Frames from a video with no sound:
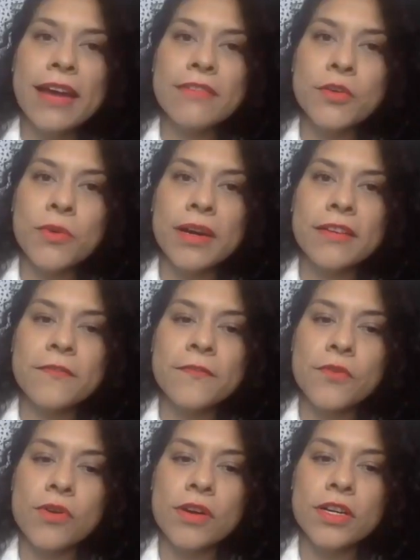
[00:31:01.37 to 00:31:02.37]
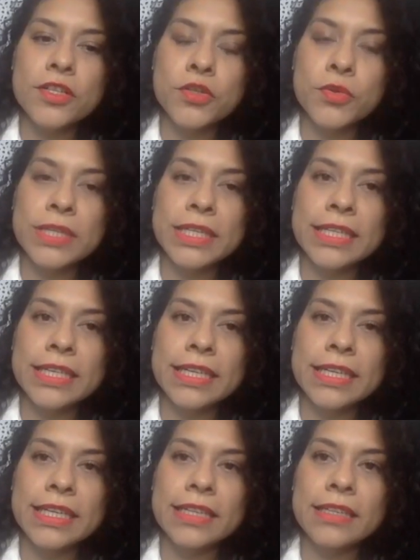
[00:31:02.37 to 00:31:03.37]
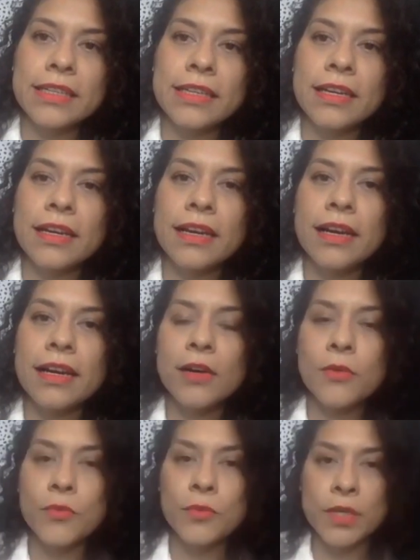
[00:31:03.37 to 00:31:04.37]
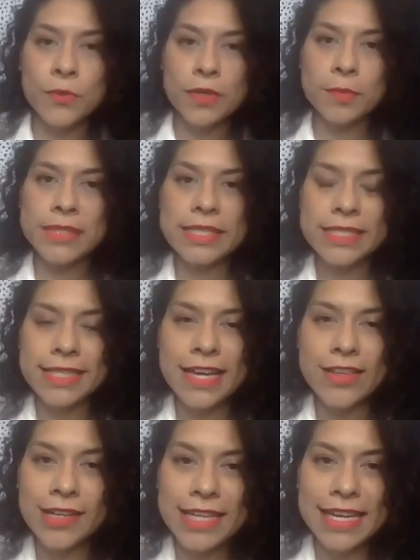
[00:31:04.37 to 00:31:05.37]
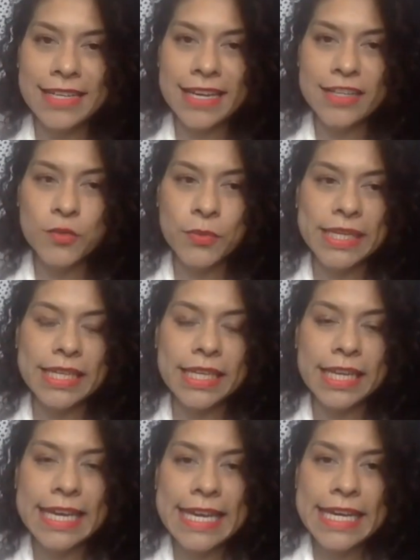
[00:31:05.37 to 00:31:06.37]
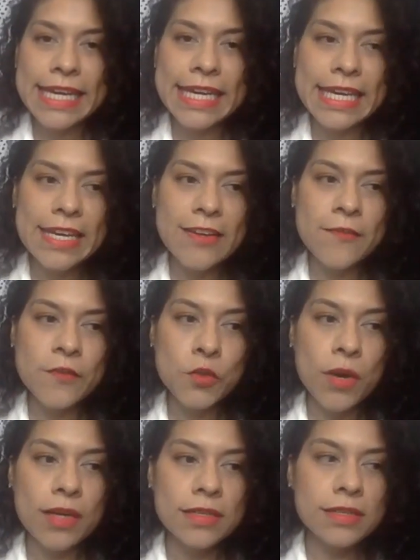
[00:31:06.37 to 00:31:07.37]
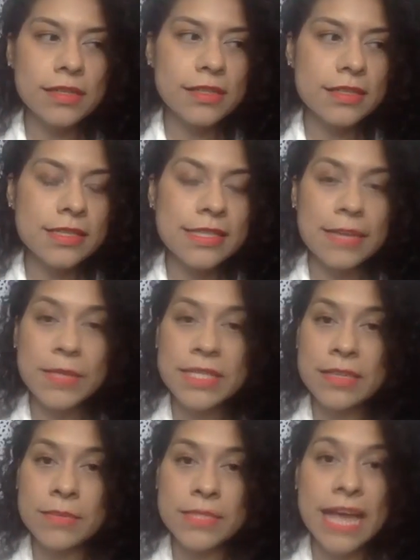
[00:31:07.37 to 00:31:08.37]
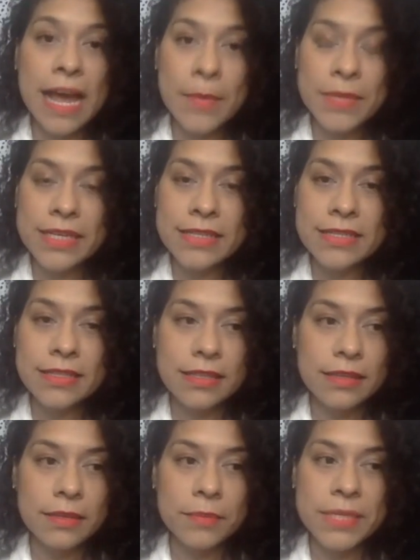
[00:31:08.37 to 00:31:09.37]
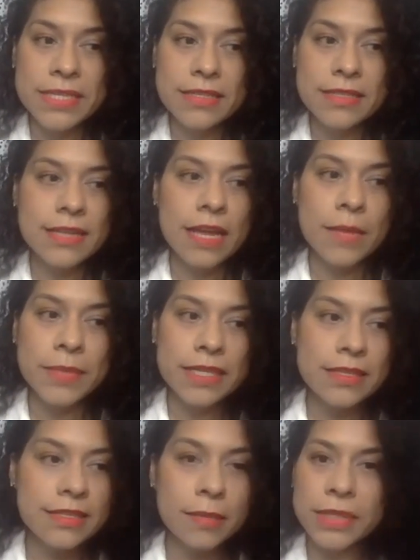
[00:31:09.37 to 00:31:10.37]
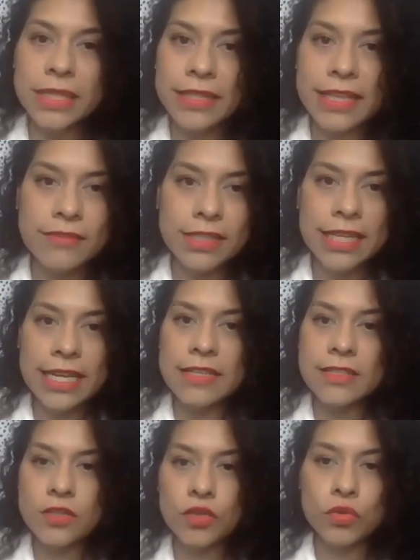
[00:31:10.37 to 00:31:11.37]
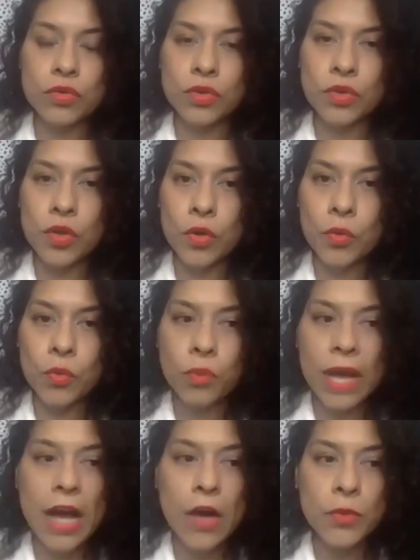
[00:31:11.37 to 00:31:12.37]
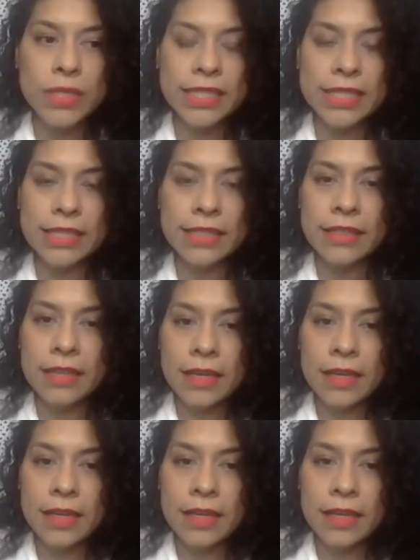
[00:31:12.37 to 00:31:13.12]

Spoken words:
everyone for tuning in. We will be together again next week. If you want to send me some topics, business topics, something that relates to, you know, how we can,